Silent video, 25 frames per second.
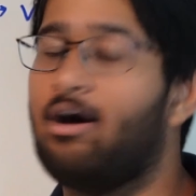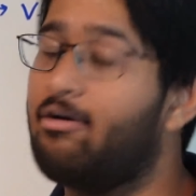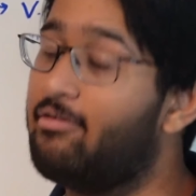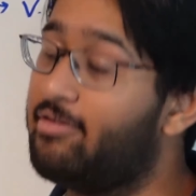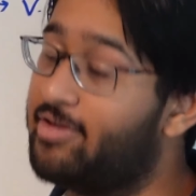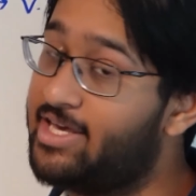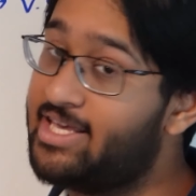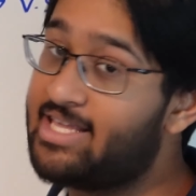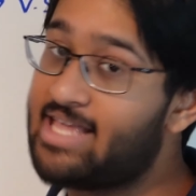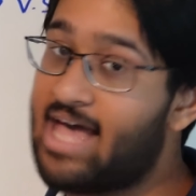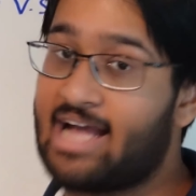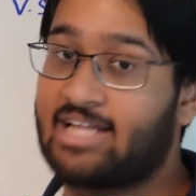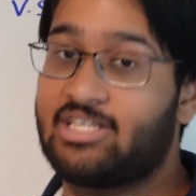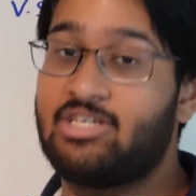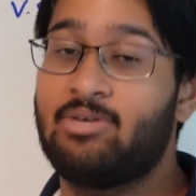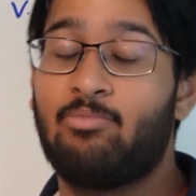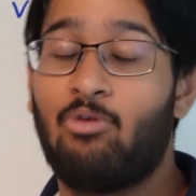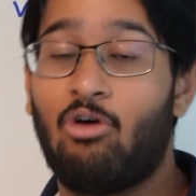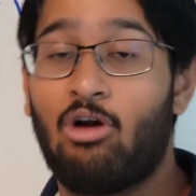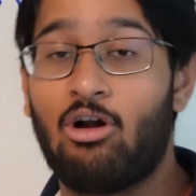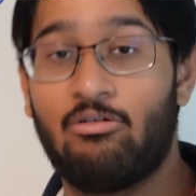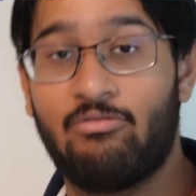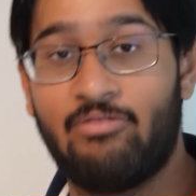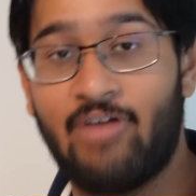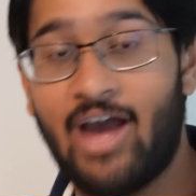He actually
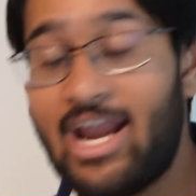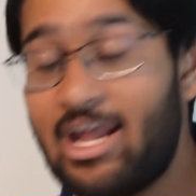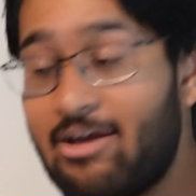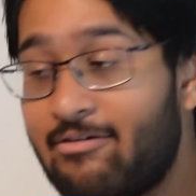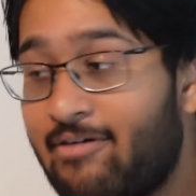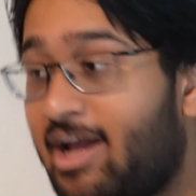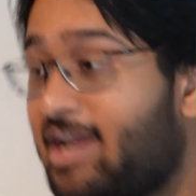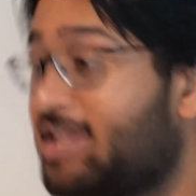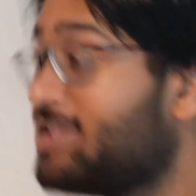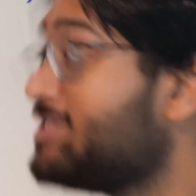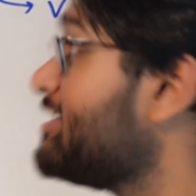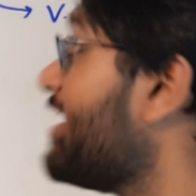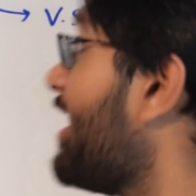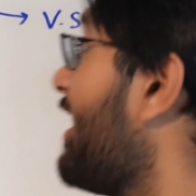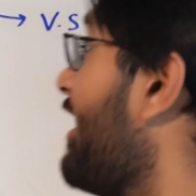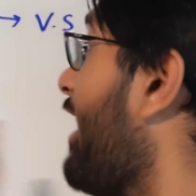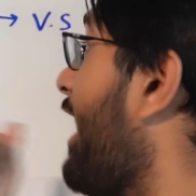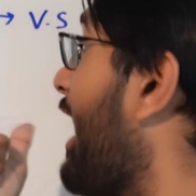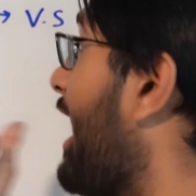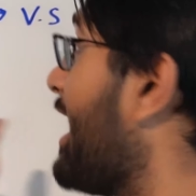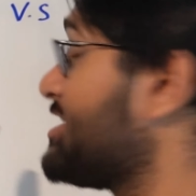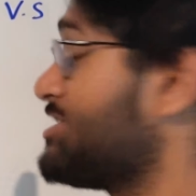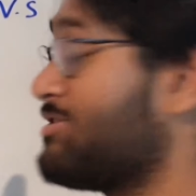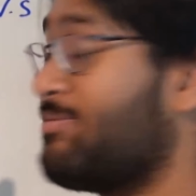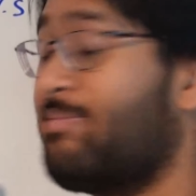bowled very well in their
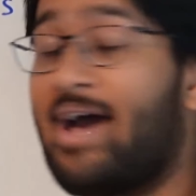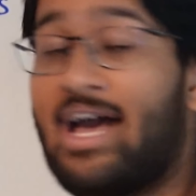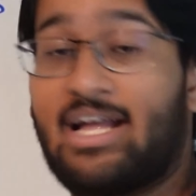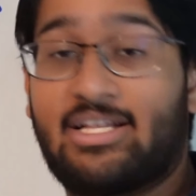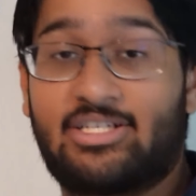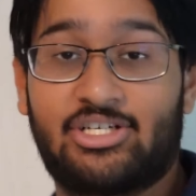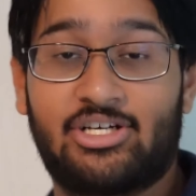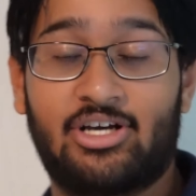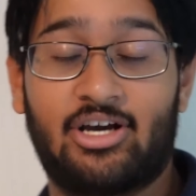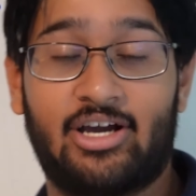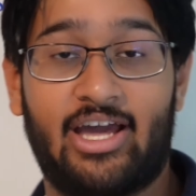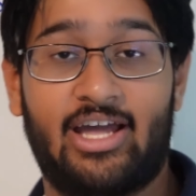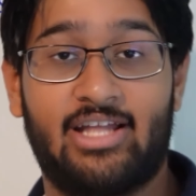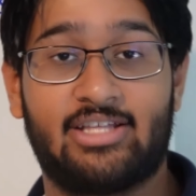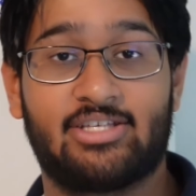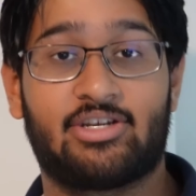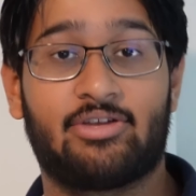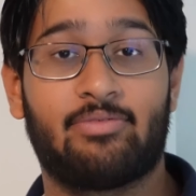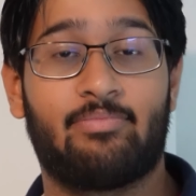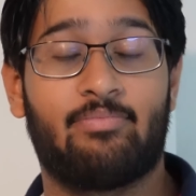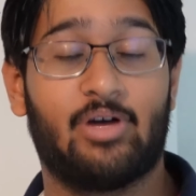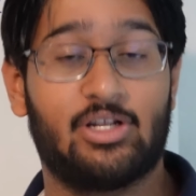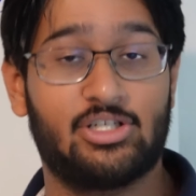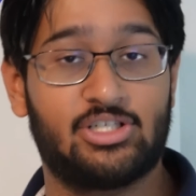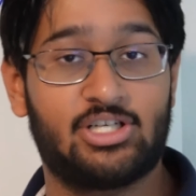last match
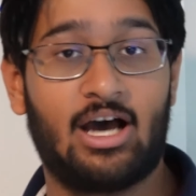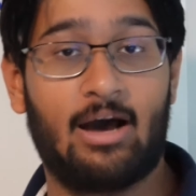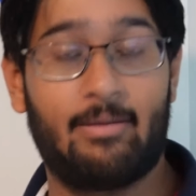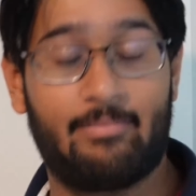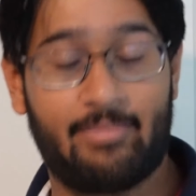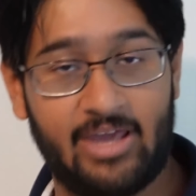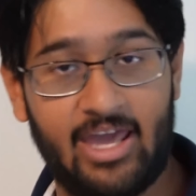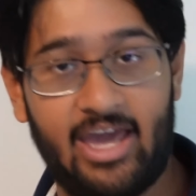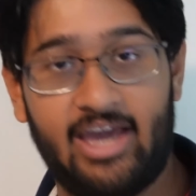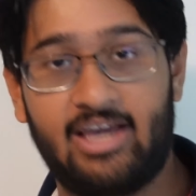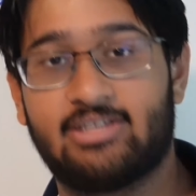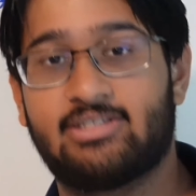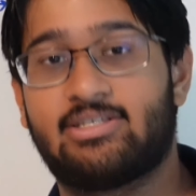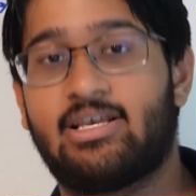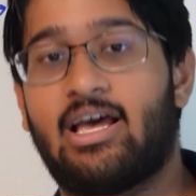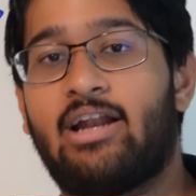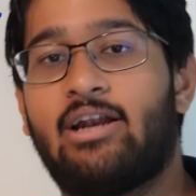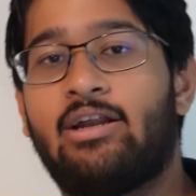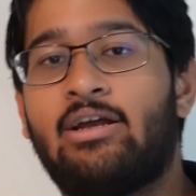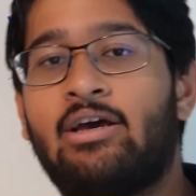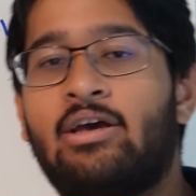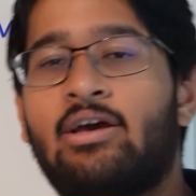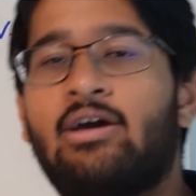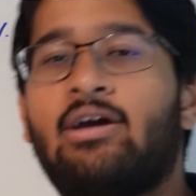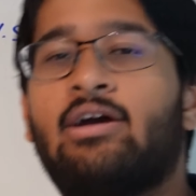against Punjab Kings.
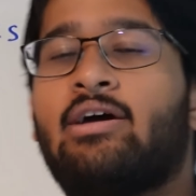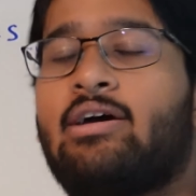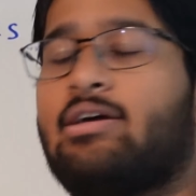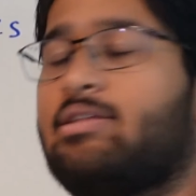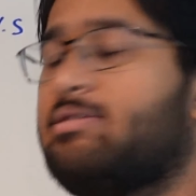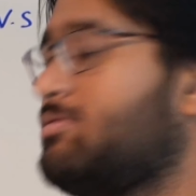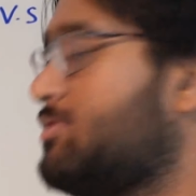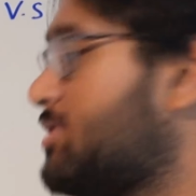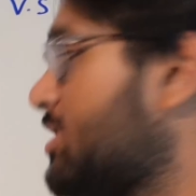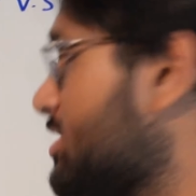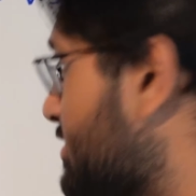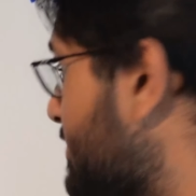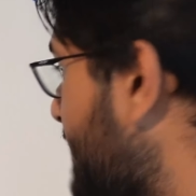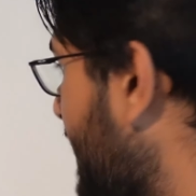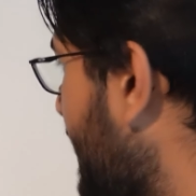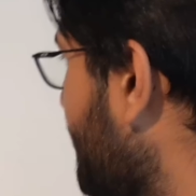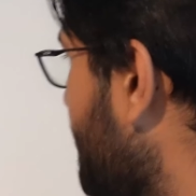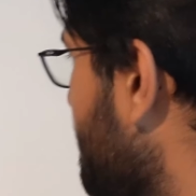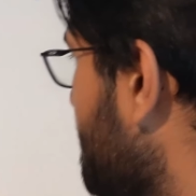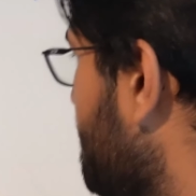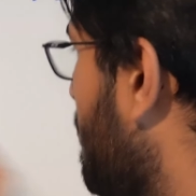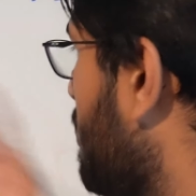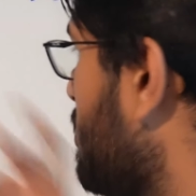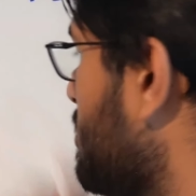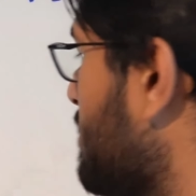And the thing
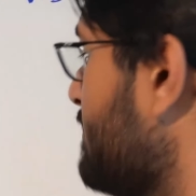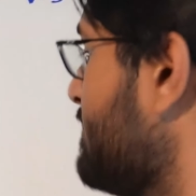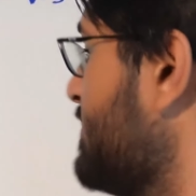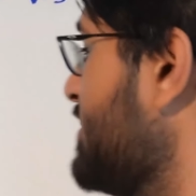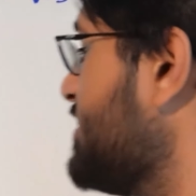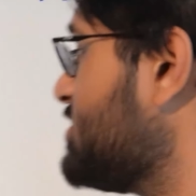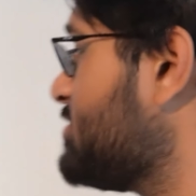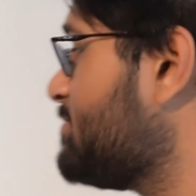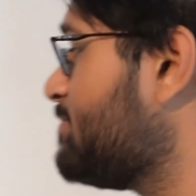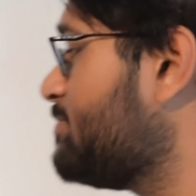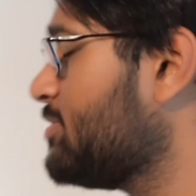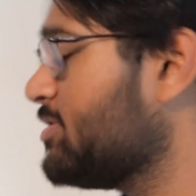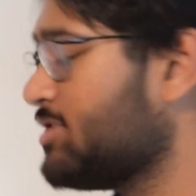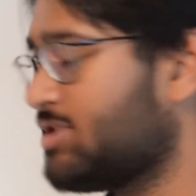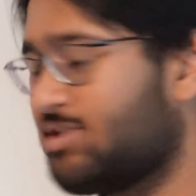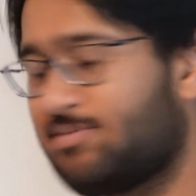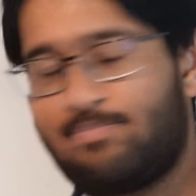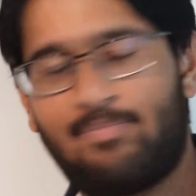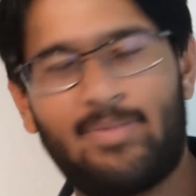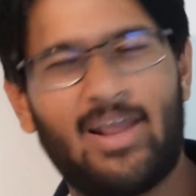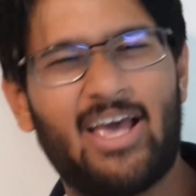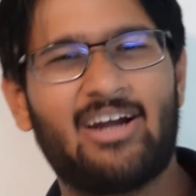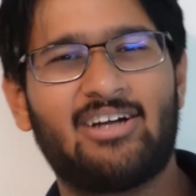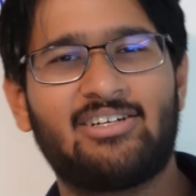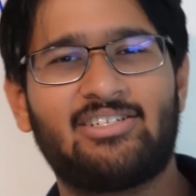with both of these
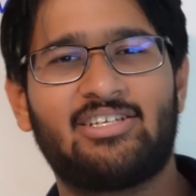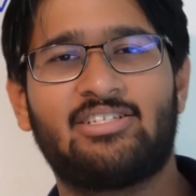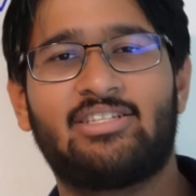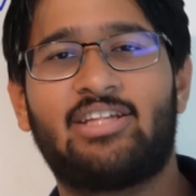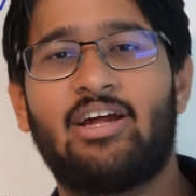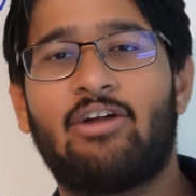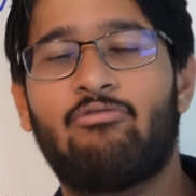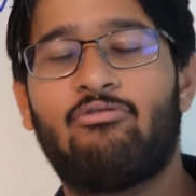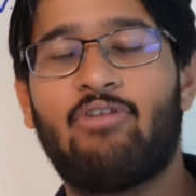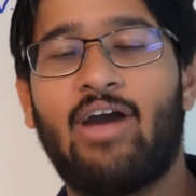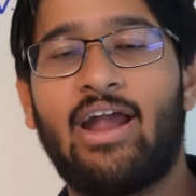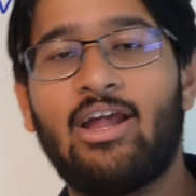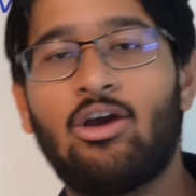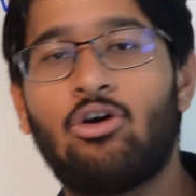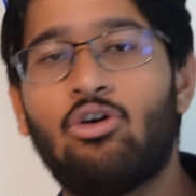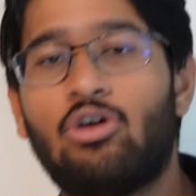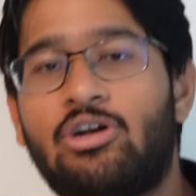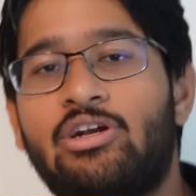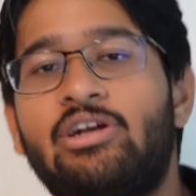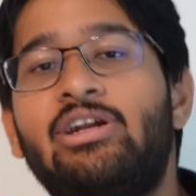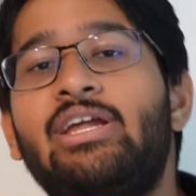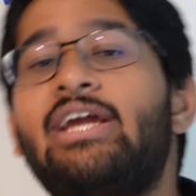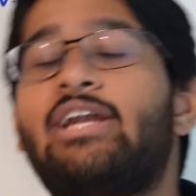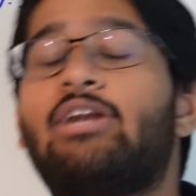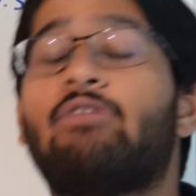players is they're very good
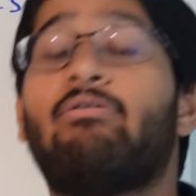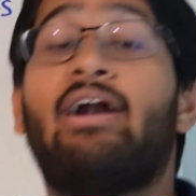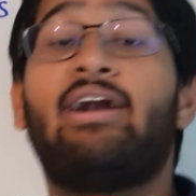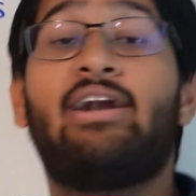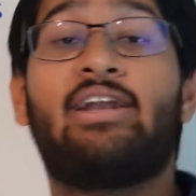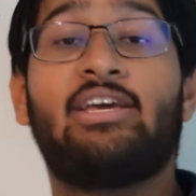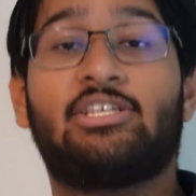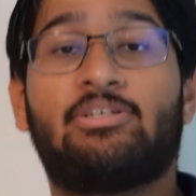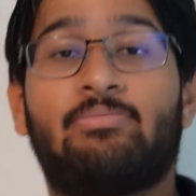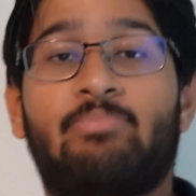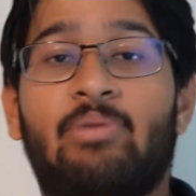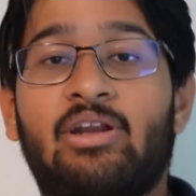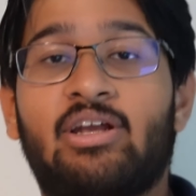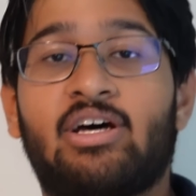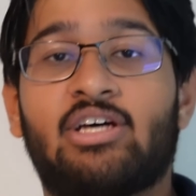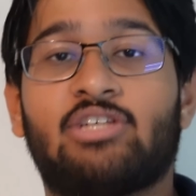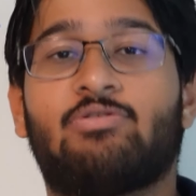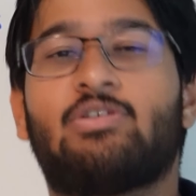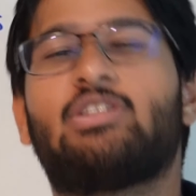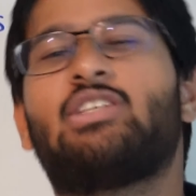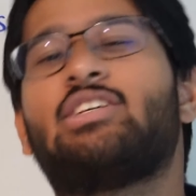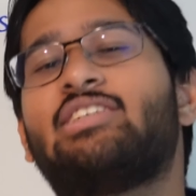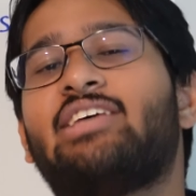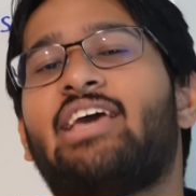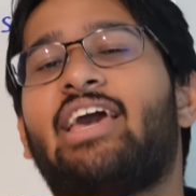T20 spinners,
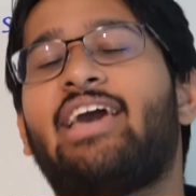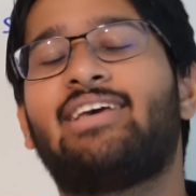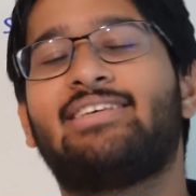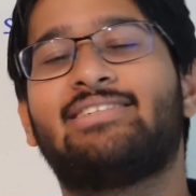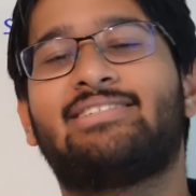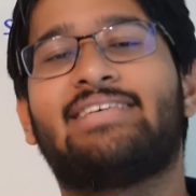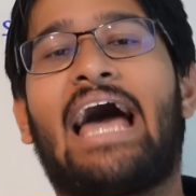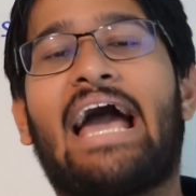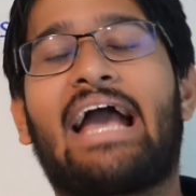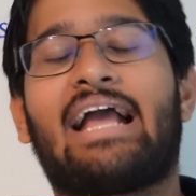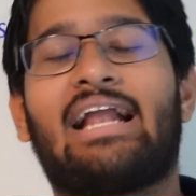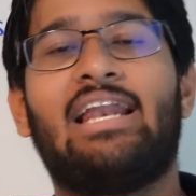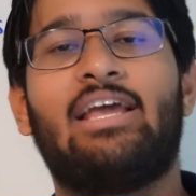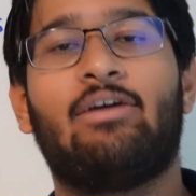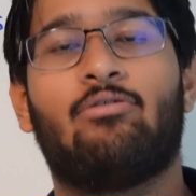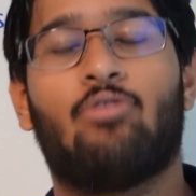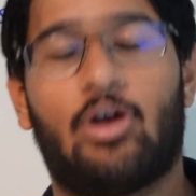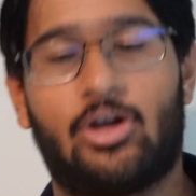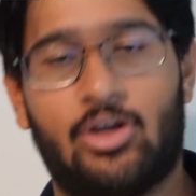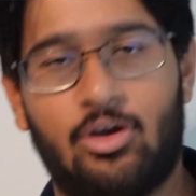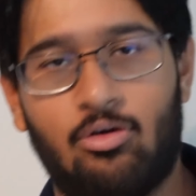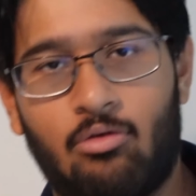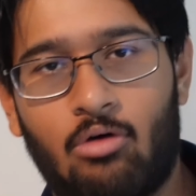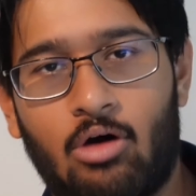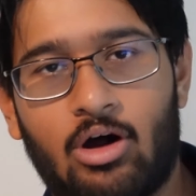which is exactly
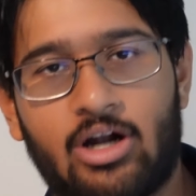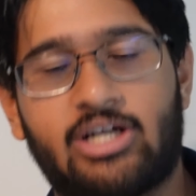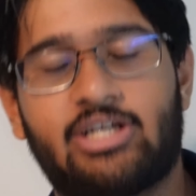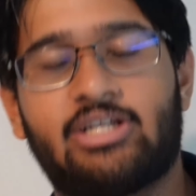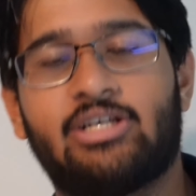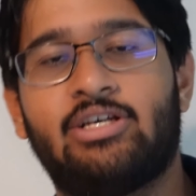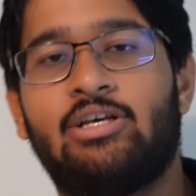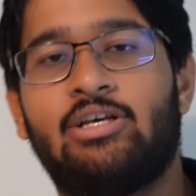what you want.